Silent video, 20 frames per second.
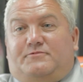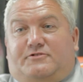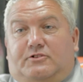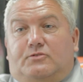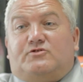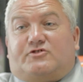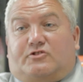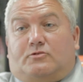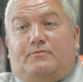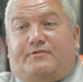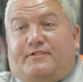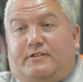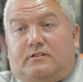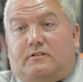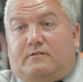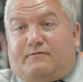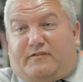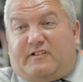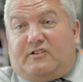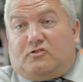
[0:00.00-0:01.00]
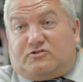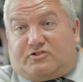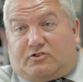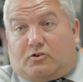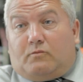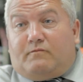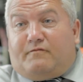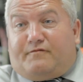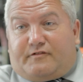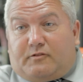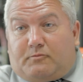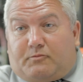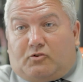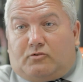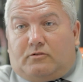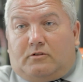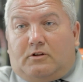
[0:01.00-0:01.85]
Do something that feels comfortable.